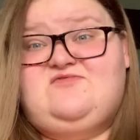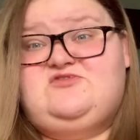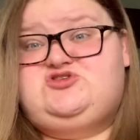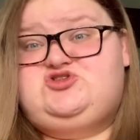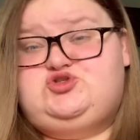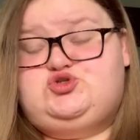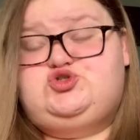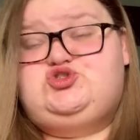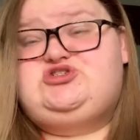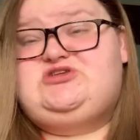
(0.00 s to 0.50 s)
for
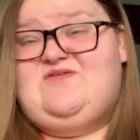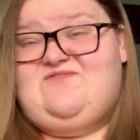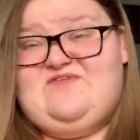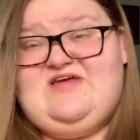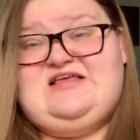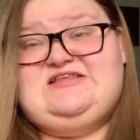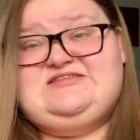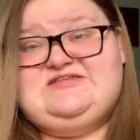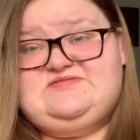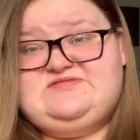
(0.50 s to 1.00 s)
such an
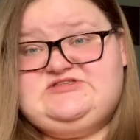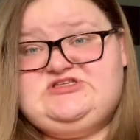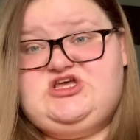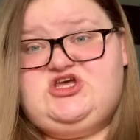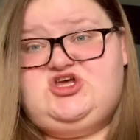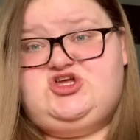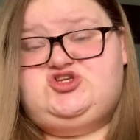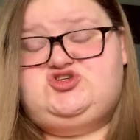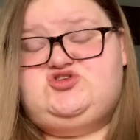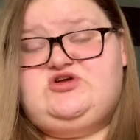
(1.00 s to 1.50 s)
invasive
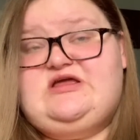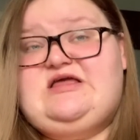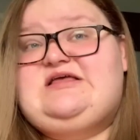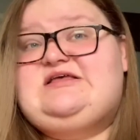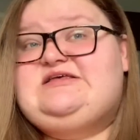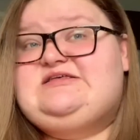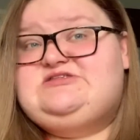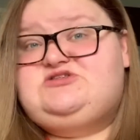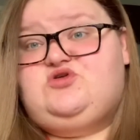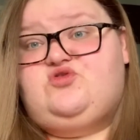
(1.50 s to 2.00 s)
surgery. It
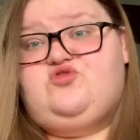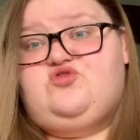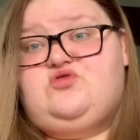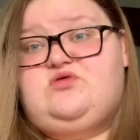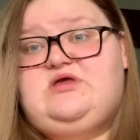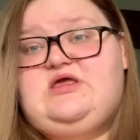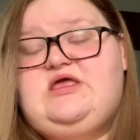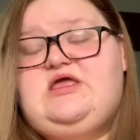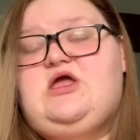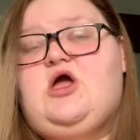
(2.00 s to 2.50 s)
is done through
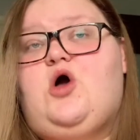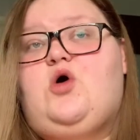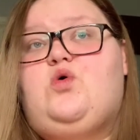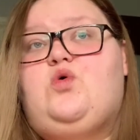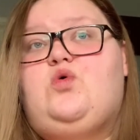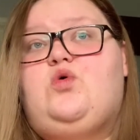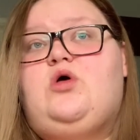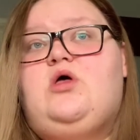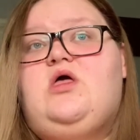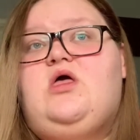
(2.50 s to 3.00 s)

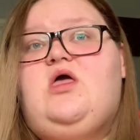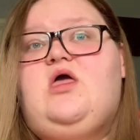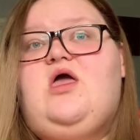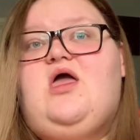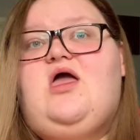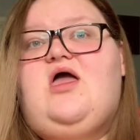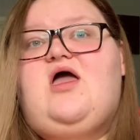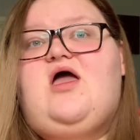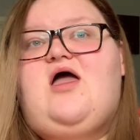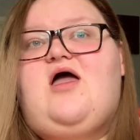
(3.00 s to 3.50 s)
keyhole,
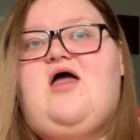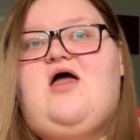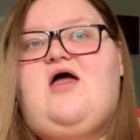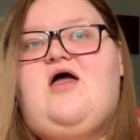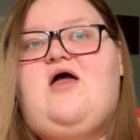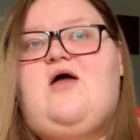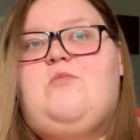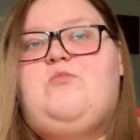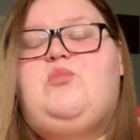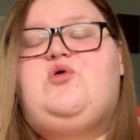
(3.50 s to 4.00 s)

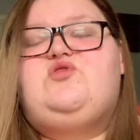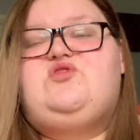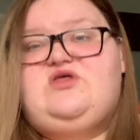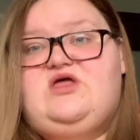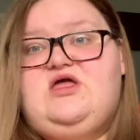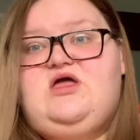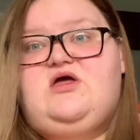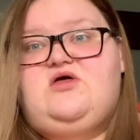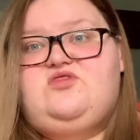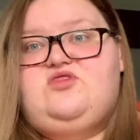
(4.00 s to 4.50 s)
but
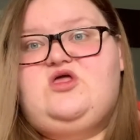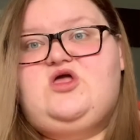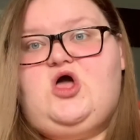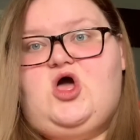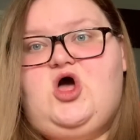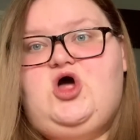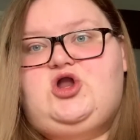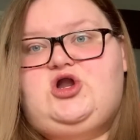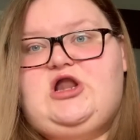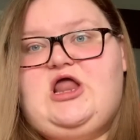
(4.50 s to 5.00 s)
they
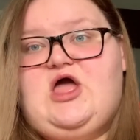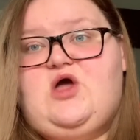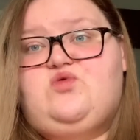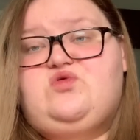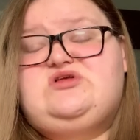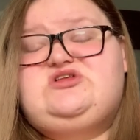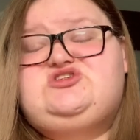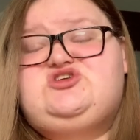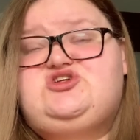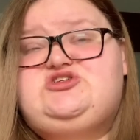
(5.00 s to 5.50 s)
are low.
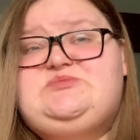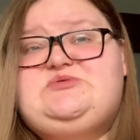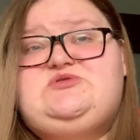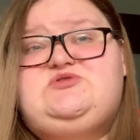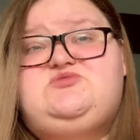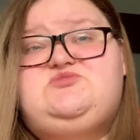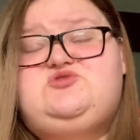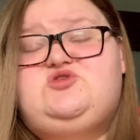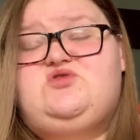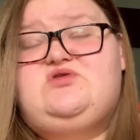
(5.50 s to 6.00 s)
This surgery's
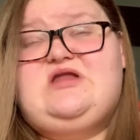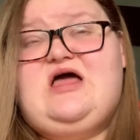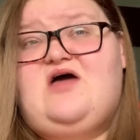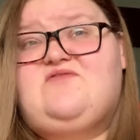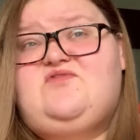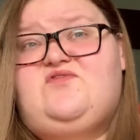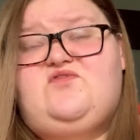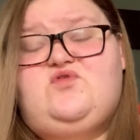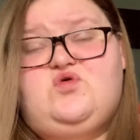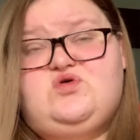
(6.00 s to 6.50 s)
been done now
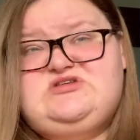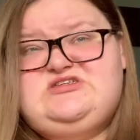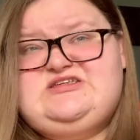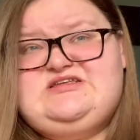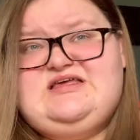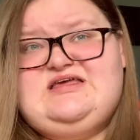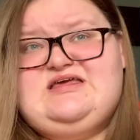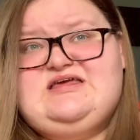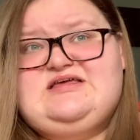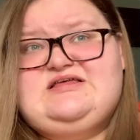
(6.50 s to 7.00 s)
for 40
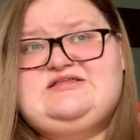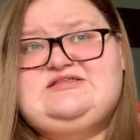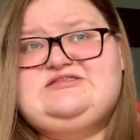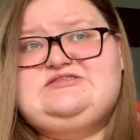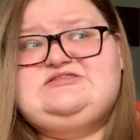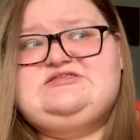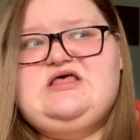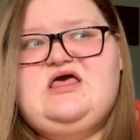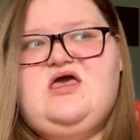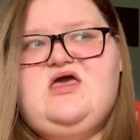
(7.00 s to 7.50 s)

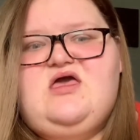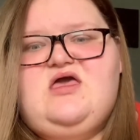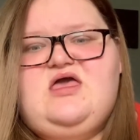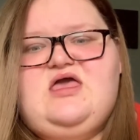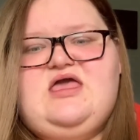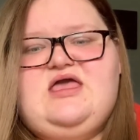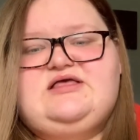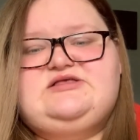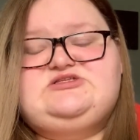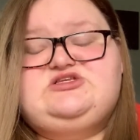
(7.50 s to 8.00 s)
years.
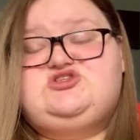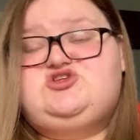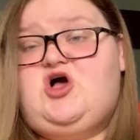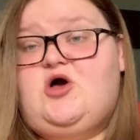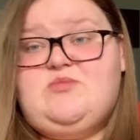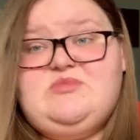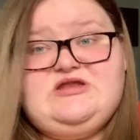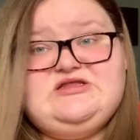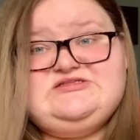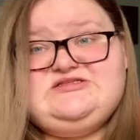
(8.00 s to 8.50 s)
It's as
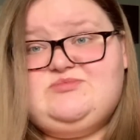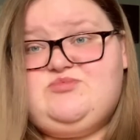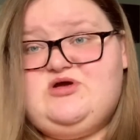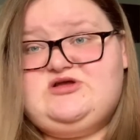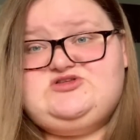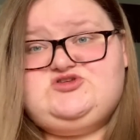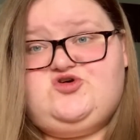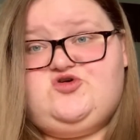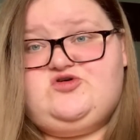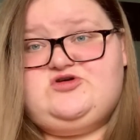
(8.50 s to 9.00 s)
common as a
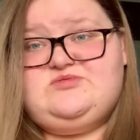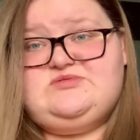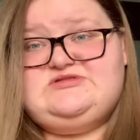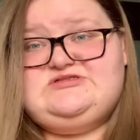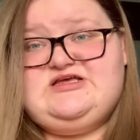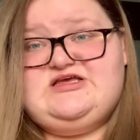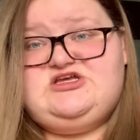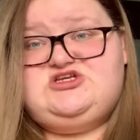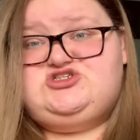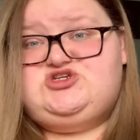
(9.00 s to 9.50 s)
breast
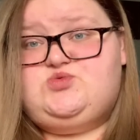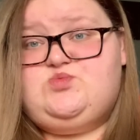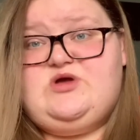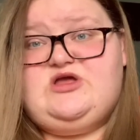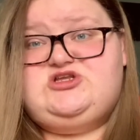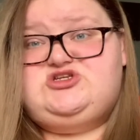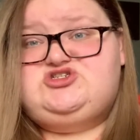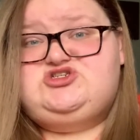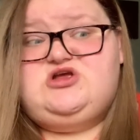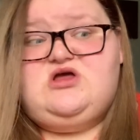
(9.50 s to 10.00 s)
augmentation,
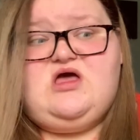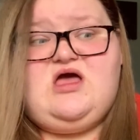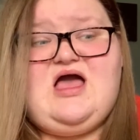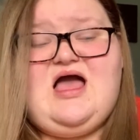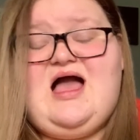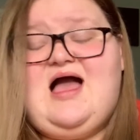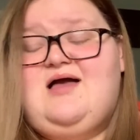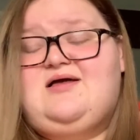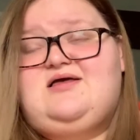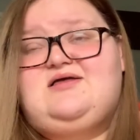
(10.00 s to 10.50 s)
which
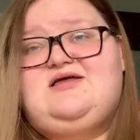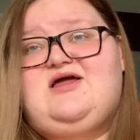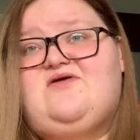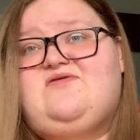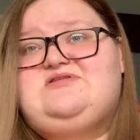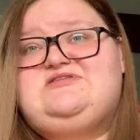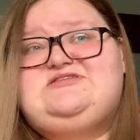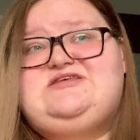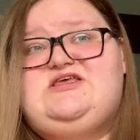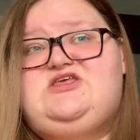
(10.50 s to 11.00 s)
I can
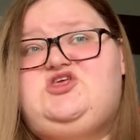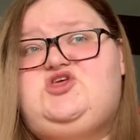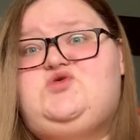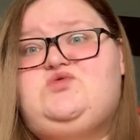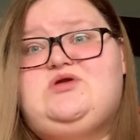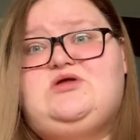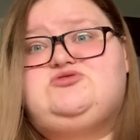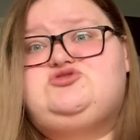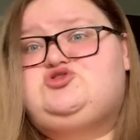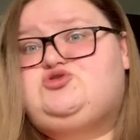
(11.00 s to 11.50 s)
guarantee you
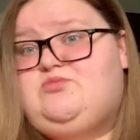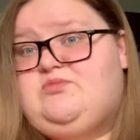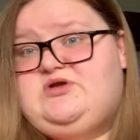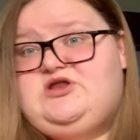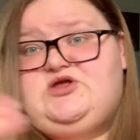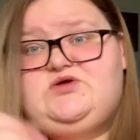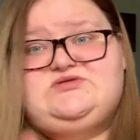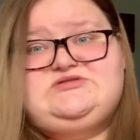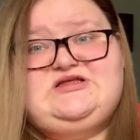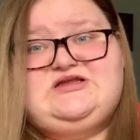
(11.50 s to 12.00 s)
know somebody
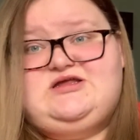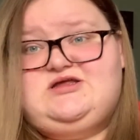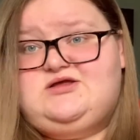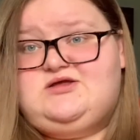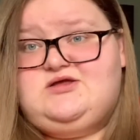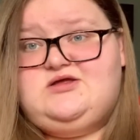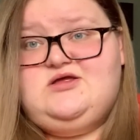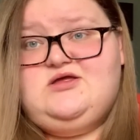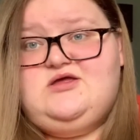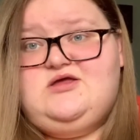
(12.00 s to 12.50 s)
who's had
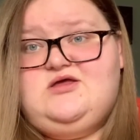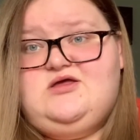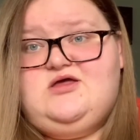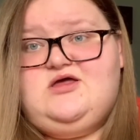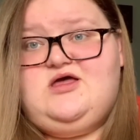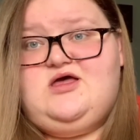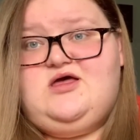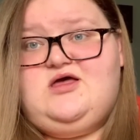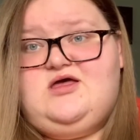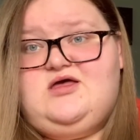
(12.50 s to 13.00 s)

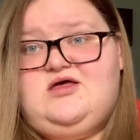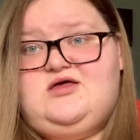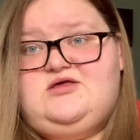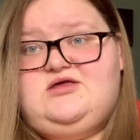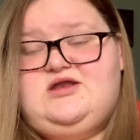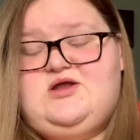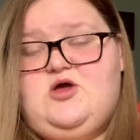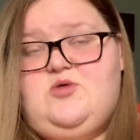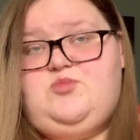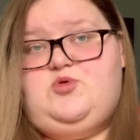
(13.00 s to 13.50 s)

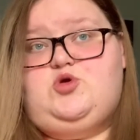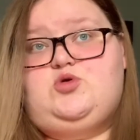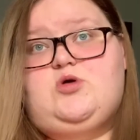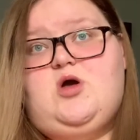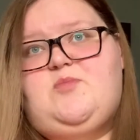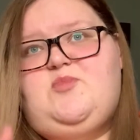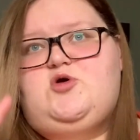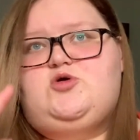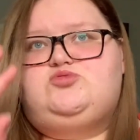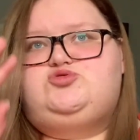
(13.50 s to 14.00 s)
a
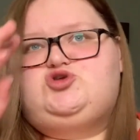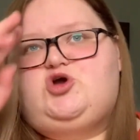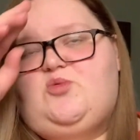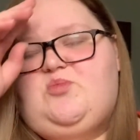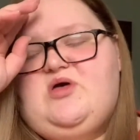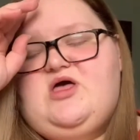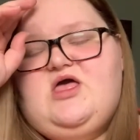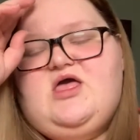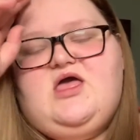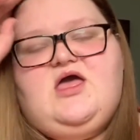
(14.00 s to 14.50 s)
boob
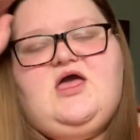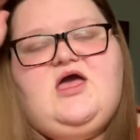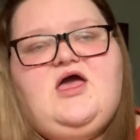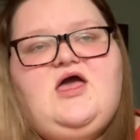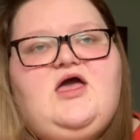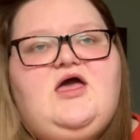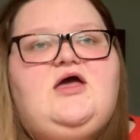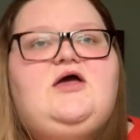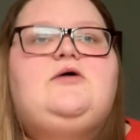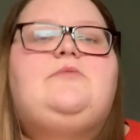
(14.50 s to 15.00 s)
job.
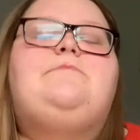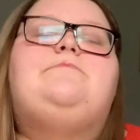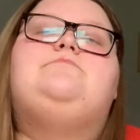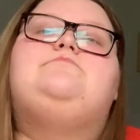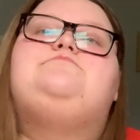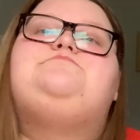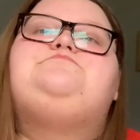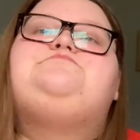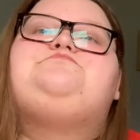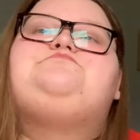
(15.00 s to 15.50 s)

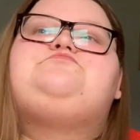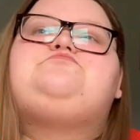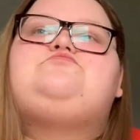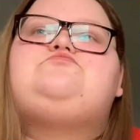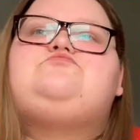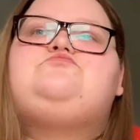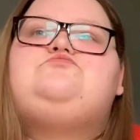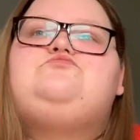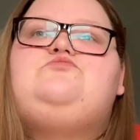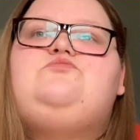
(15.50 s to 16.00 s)

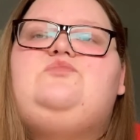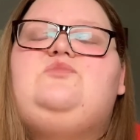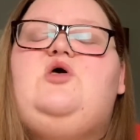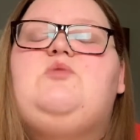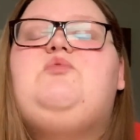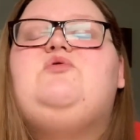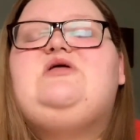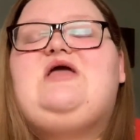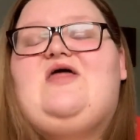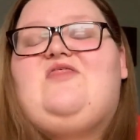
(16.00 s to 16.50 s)

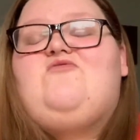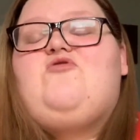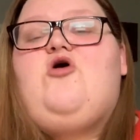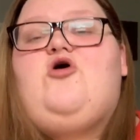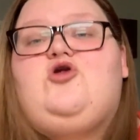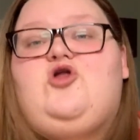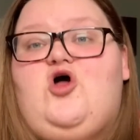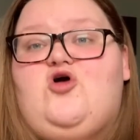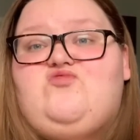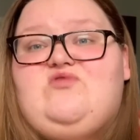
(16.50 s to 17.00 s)
But yeah, there
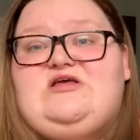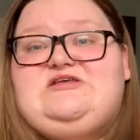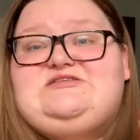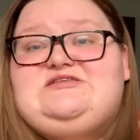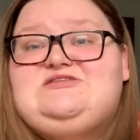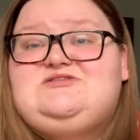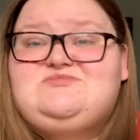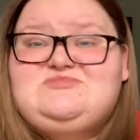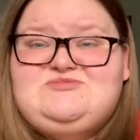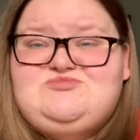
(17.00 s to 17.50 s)
are a lot of risks.
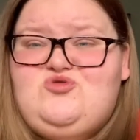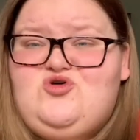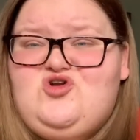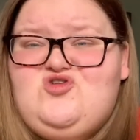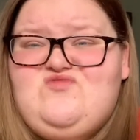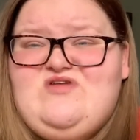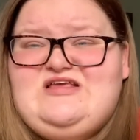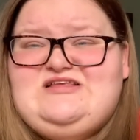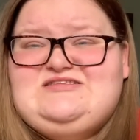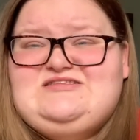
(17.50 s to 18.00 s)
There's some smaller
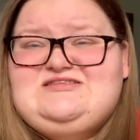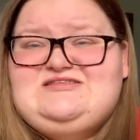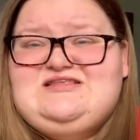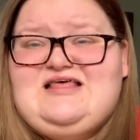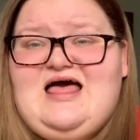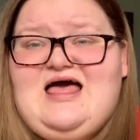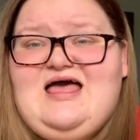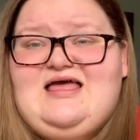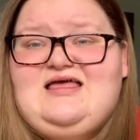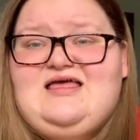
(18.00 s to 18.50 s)
risks,
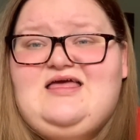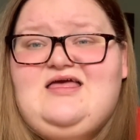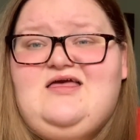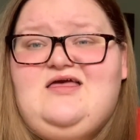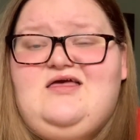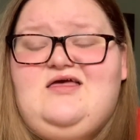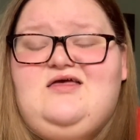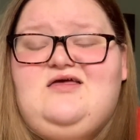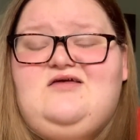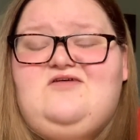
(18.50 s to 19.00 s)
like
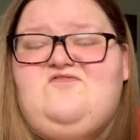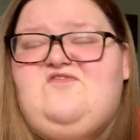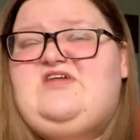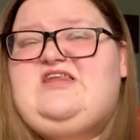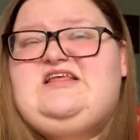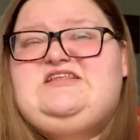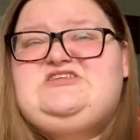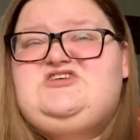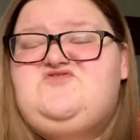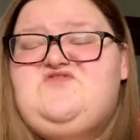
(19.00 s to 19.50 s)

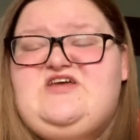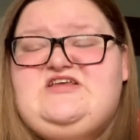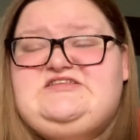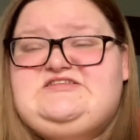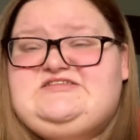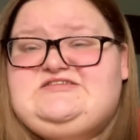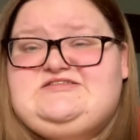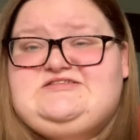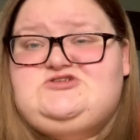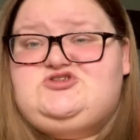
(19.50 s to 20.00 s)
vanity
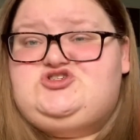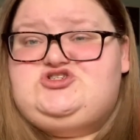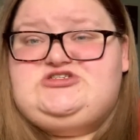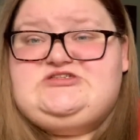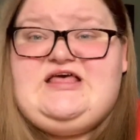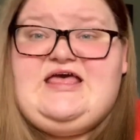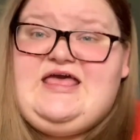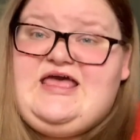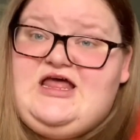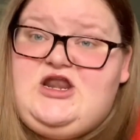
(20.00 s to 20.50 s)
risks, such as
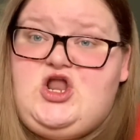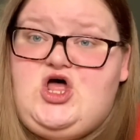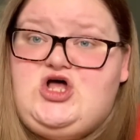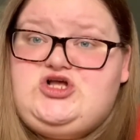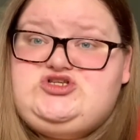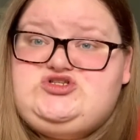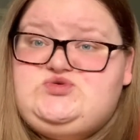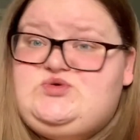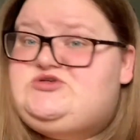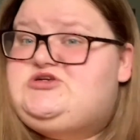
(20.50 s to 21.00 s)
hair
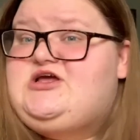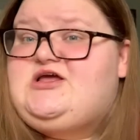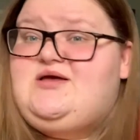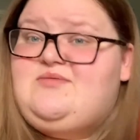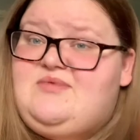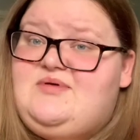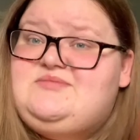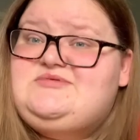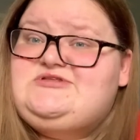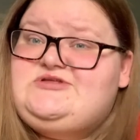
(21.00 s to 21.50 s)
loss, which I
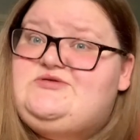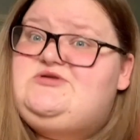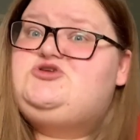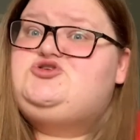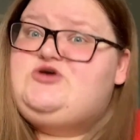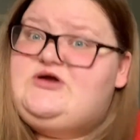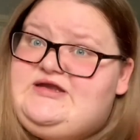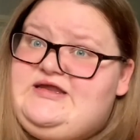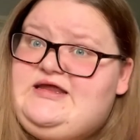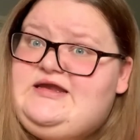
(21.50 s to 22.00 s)
am absolutely
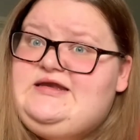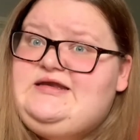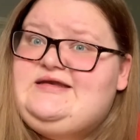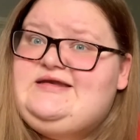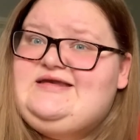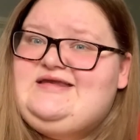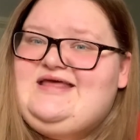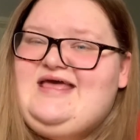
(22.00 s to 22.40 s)
dreading.